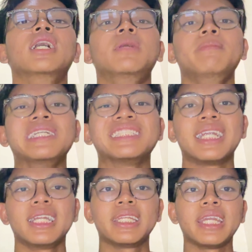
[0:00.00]
mixed
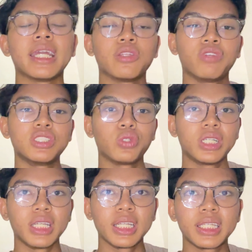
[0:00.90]
reality and virtual
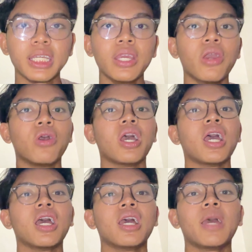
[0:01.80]
reality
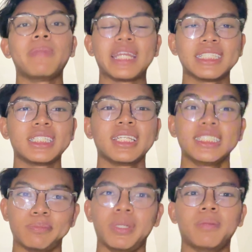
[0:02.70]
application is
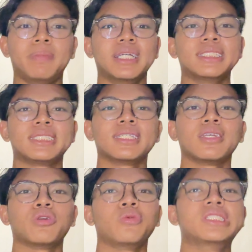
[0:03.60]
purpose,
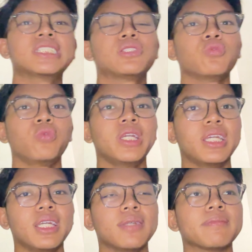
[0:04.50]
which is
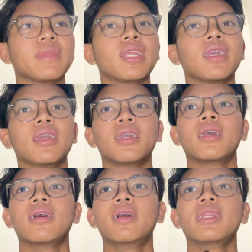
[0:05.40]
we
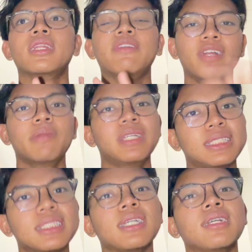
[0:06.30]
develop
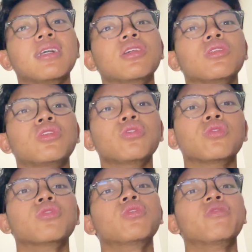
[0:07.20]
this
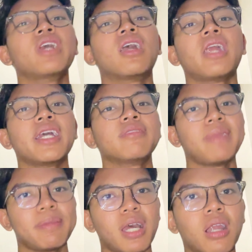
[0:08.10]
to VR and
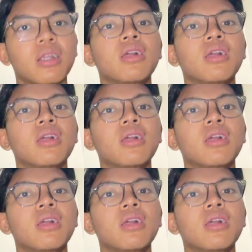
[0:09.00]
MR,